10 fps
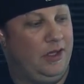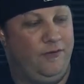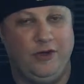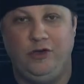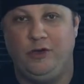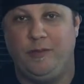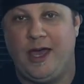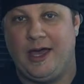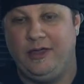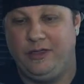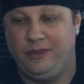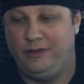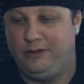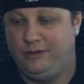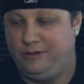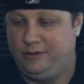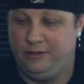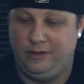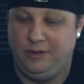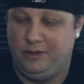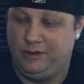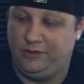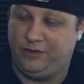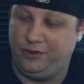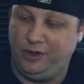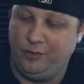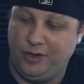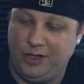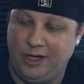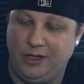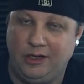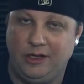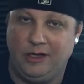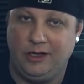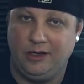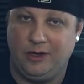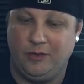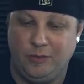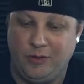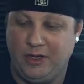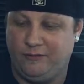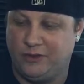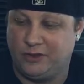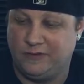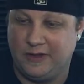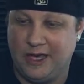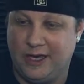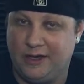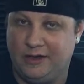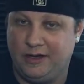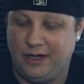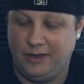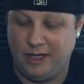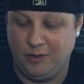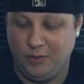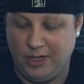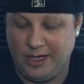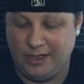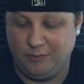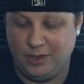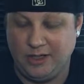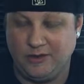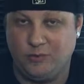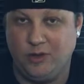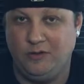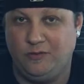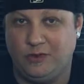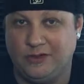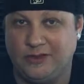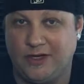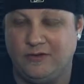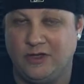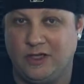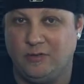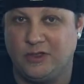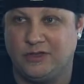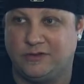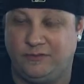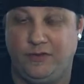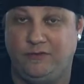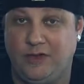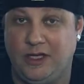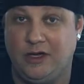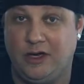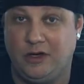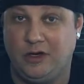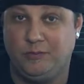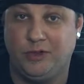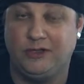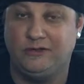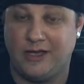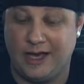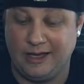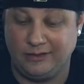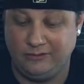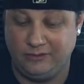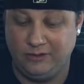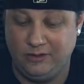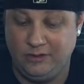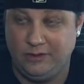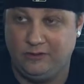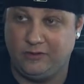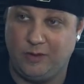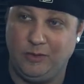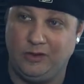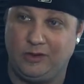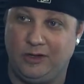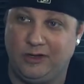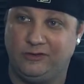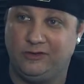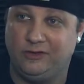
if you do the math, $31.99 I would have paid for just that. And then I would have had to buy the 24-70, which is $1,500 plus tax. So I'd be looking around